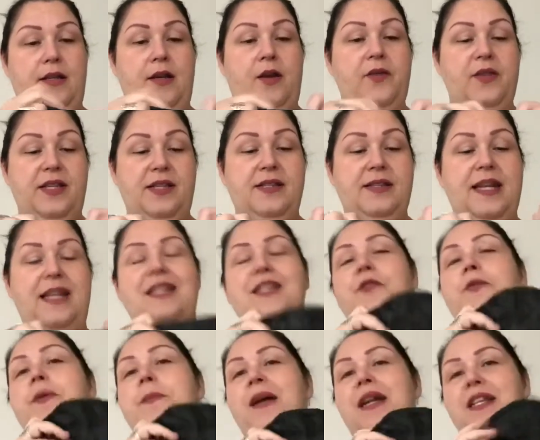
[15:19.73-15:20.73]
Oh, this is nice. It
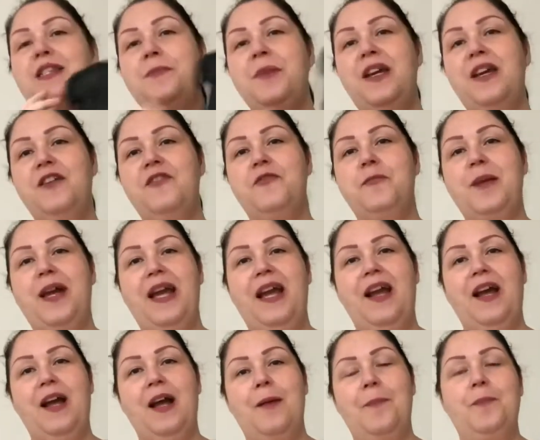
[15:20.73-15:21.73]
reminds me of my
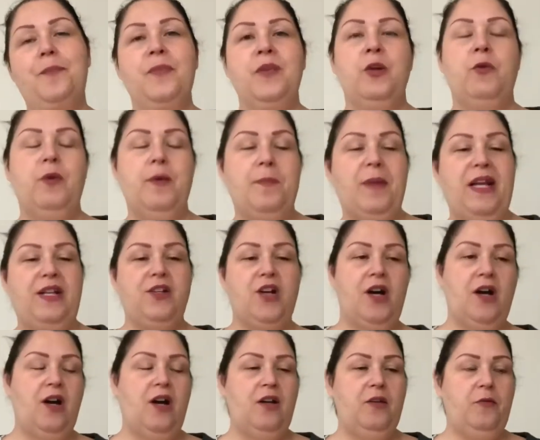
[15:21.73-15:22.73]
when my
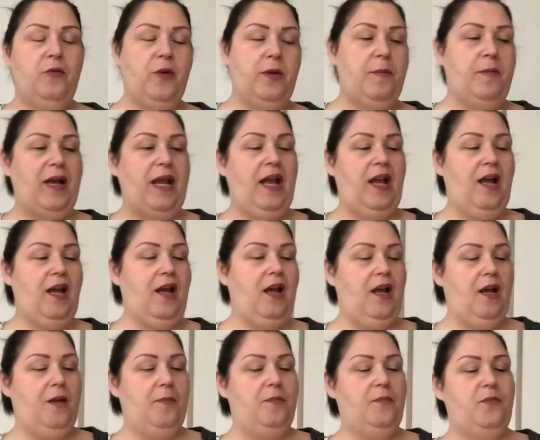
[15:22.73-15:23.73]

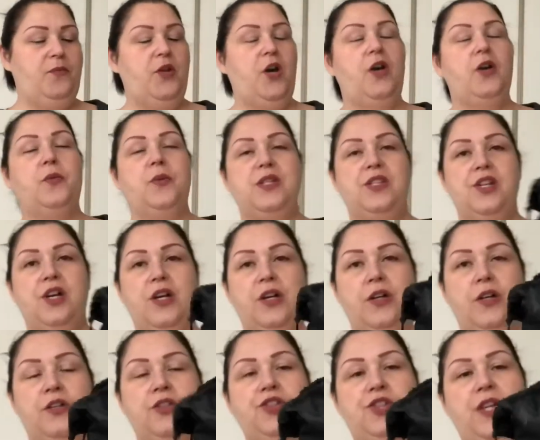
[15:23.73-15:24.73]
daughter was
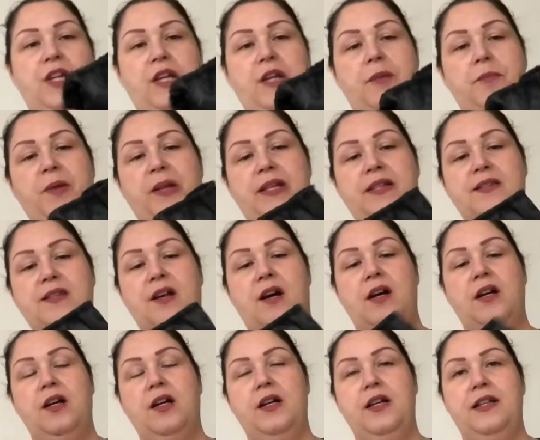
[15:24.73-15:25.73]
younger. She played
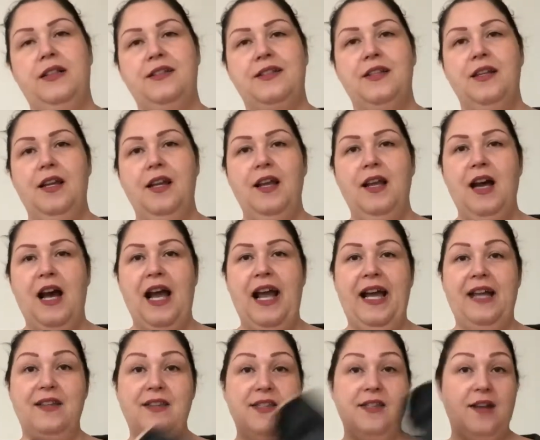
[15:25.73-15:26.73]
soccer, and I
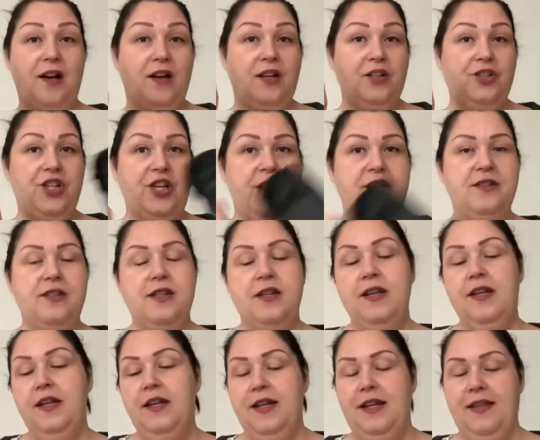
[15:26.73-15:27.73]
had soccer chairs
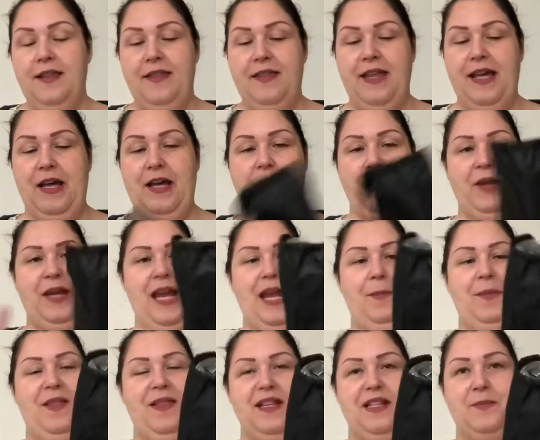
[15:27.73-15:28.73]
that came
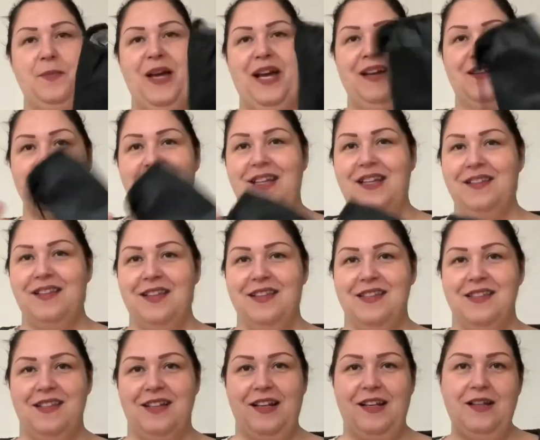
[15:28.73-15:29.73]
in these bags like
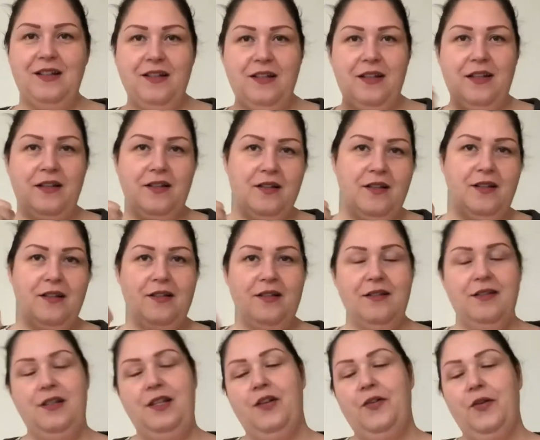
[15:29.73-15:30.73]
this, and
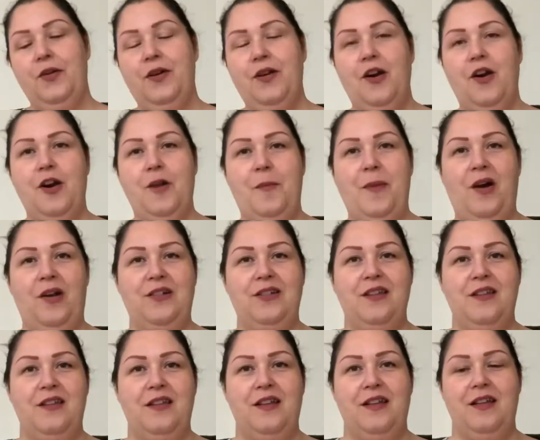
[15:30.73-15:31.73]
you know, part them
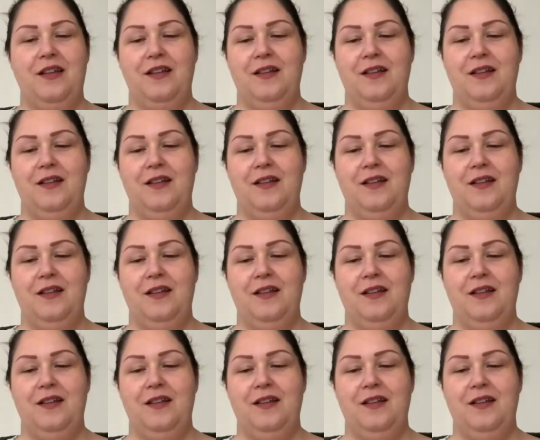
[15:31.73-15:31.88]
onto the